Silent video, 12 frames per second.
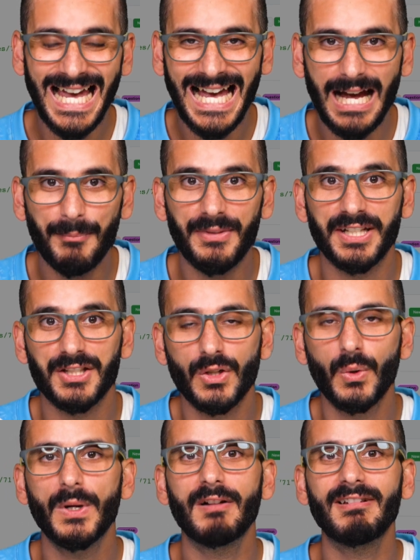app that is
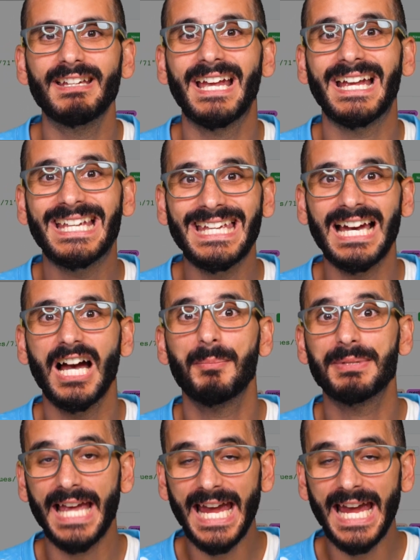querying GitHub's